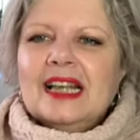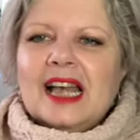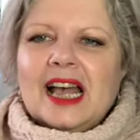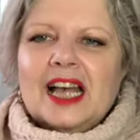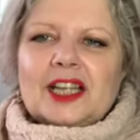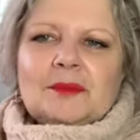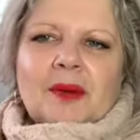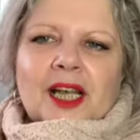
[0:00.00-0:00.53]

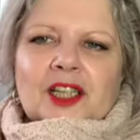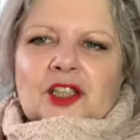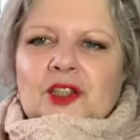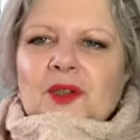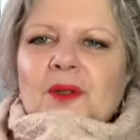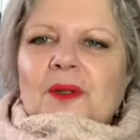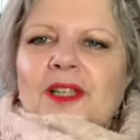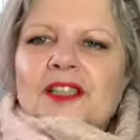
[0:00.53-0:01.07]
And my
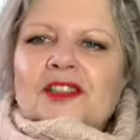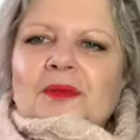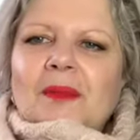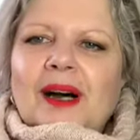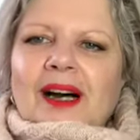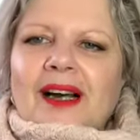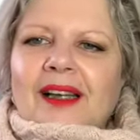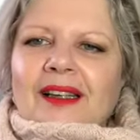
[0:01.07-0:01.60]
shawl is
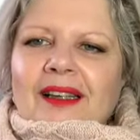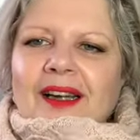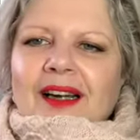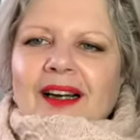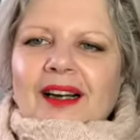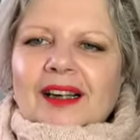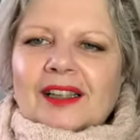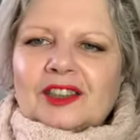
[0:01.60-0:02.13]
my
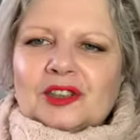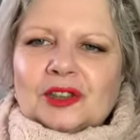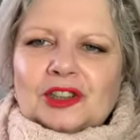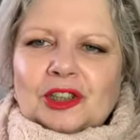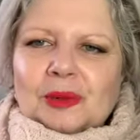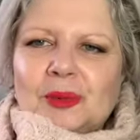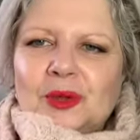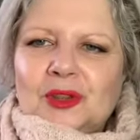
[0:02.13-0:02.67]

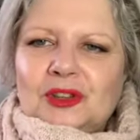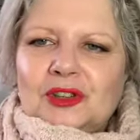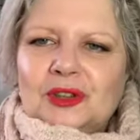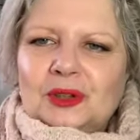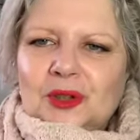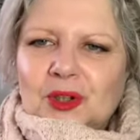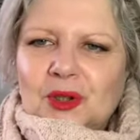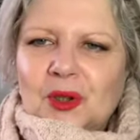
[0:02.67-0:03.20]
Sotabos
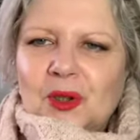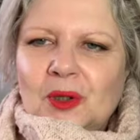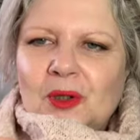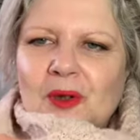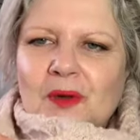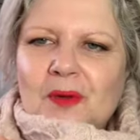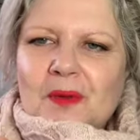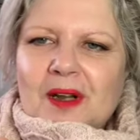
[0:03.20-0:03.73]
shawl
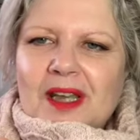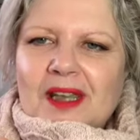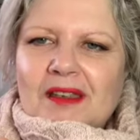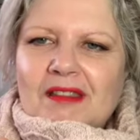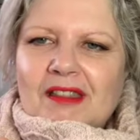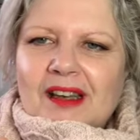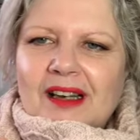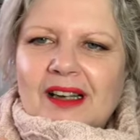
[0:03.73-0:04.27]

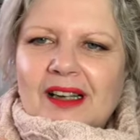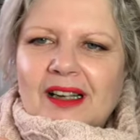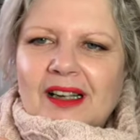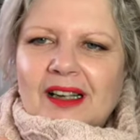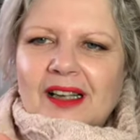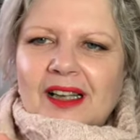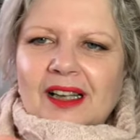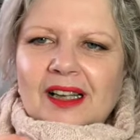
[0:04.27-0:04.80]
with
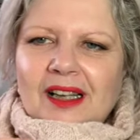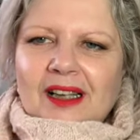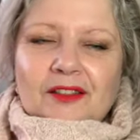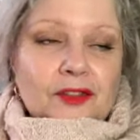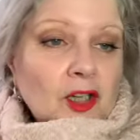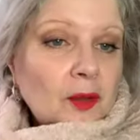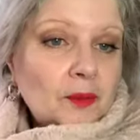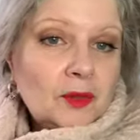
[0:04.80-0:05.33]

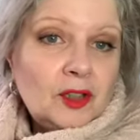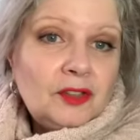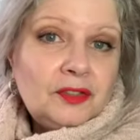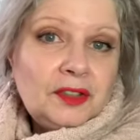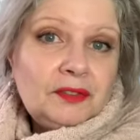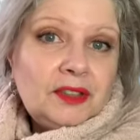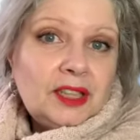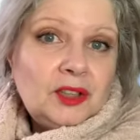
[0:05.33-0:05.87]
from
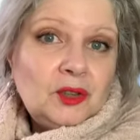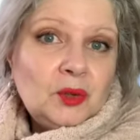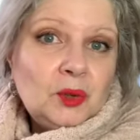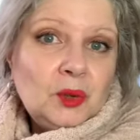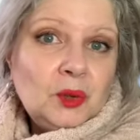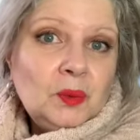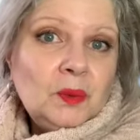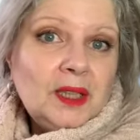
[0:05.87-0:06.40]
52
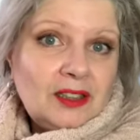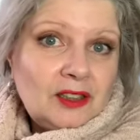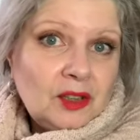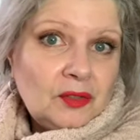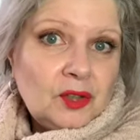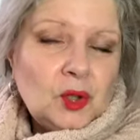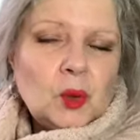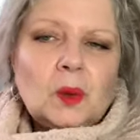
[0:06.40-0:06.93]
Weeks of
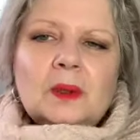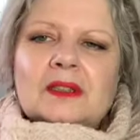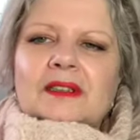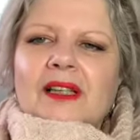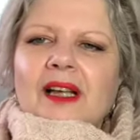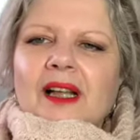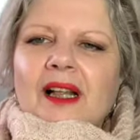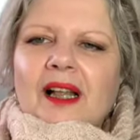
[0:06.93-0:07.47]
Shawls
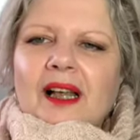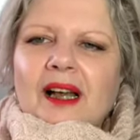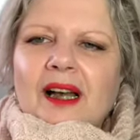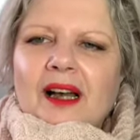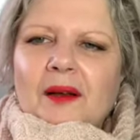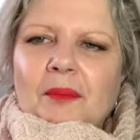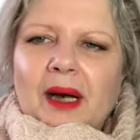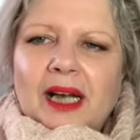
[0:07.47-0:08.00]

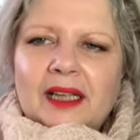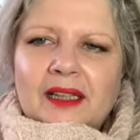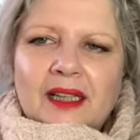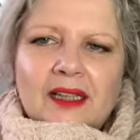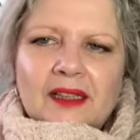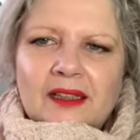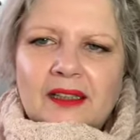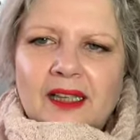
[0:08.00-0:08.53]
by
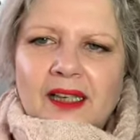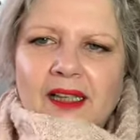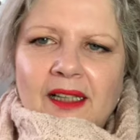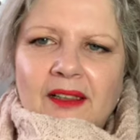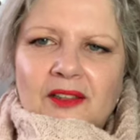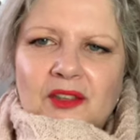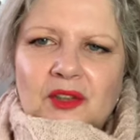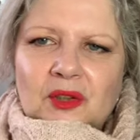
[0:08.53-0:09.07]
Elena
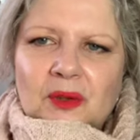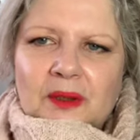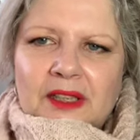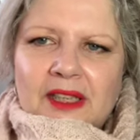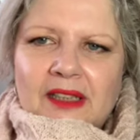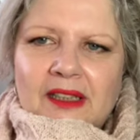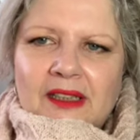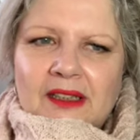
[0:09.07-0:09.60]

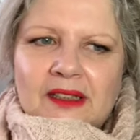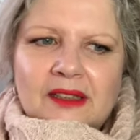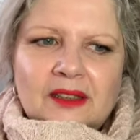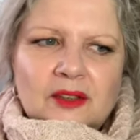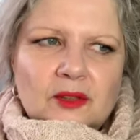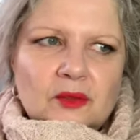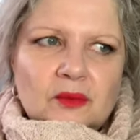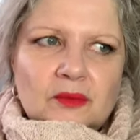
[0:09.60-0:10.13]
Sawyer
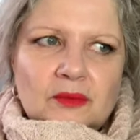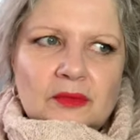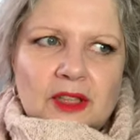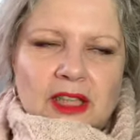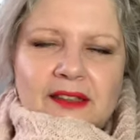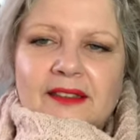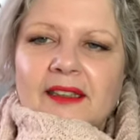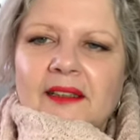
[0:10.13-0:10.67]

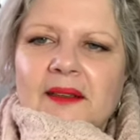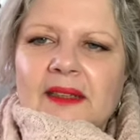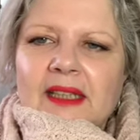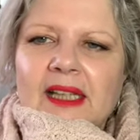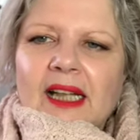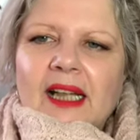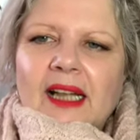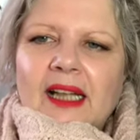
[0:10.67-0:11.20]
Jensa,
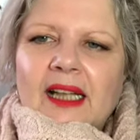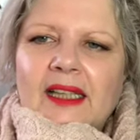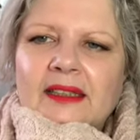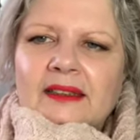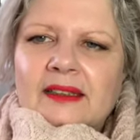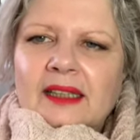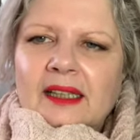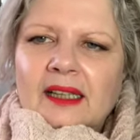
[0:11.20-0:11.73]

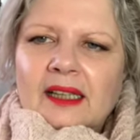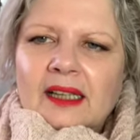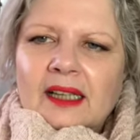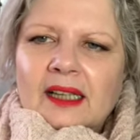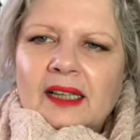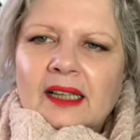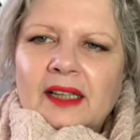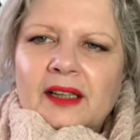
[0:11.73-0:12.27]
and
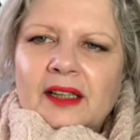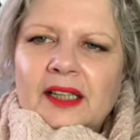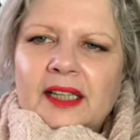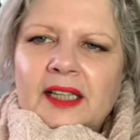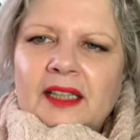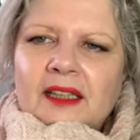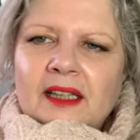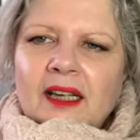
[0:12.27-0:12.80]
in